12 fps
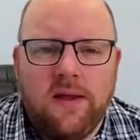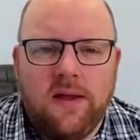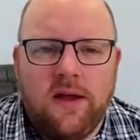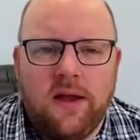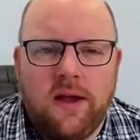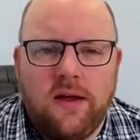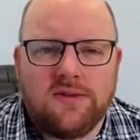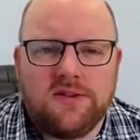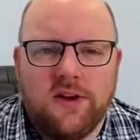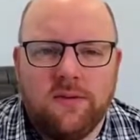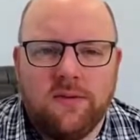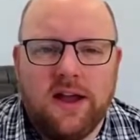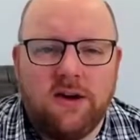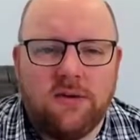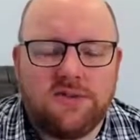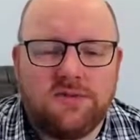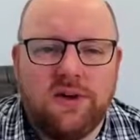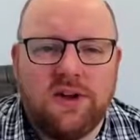So I hope that
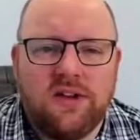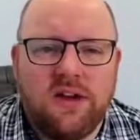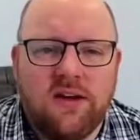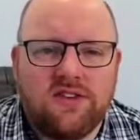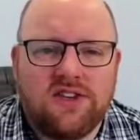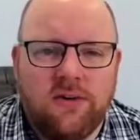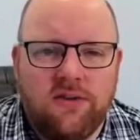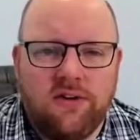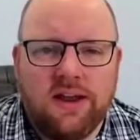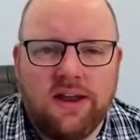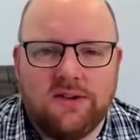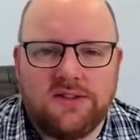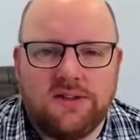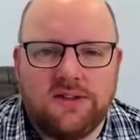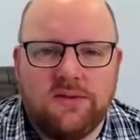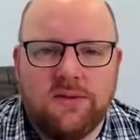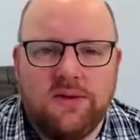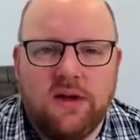helps, but have a chat with your
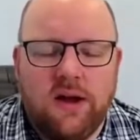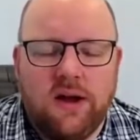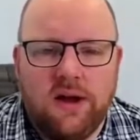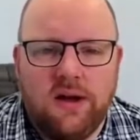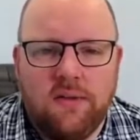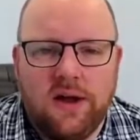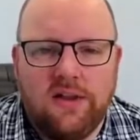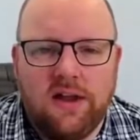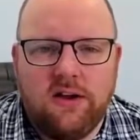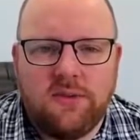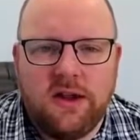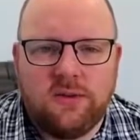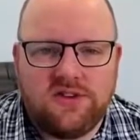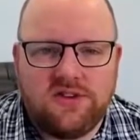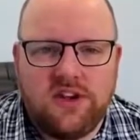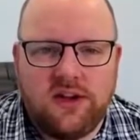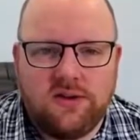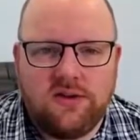accountant and they'll be able to
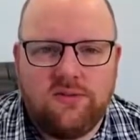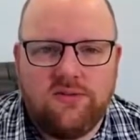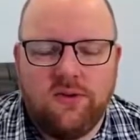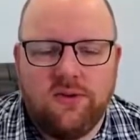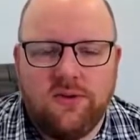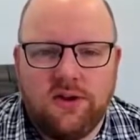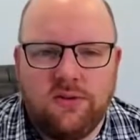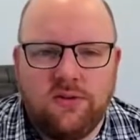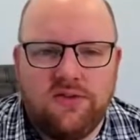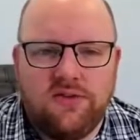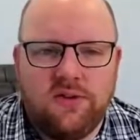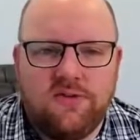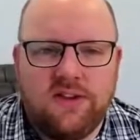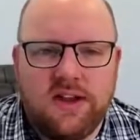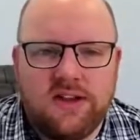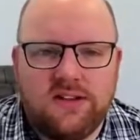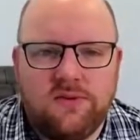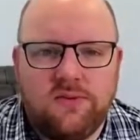check for you whether
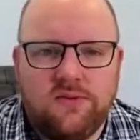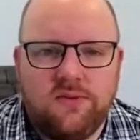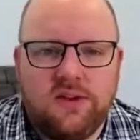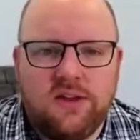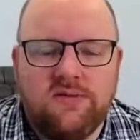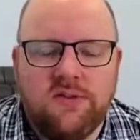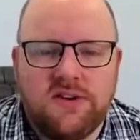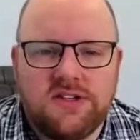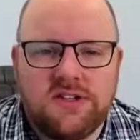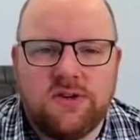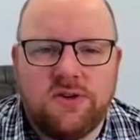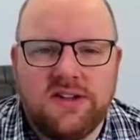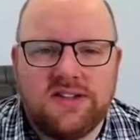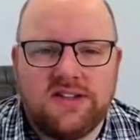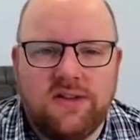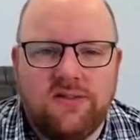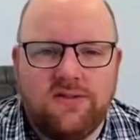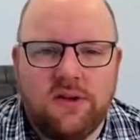the invoices you're being
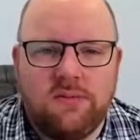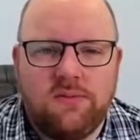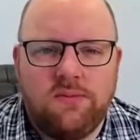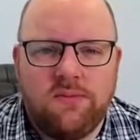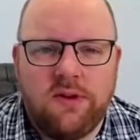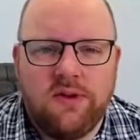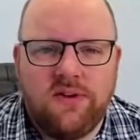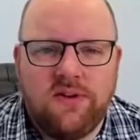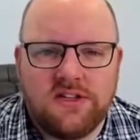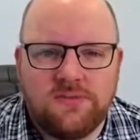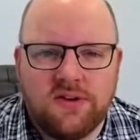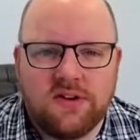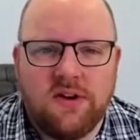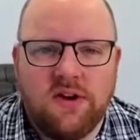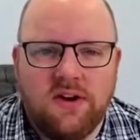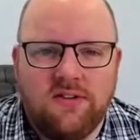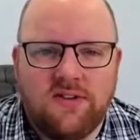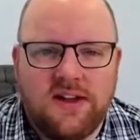sent for Facebook
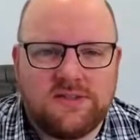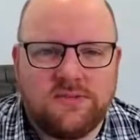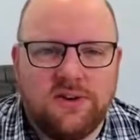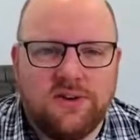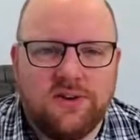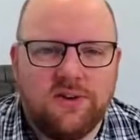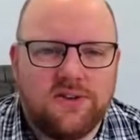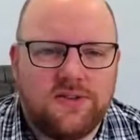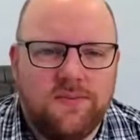are battable or not.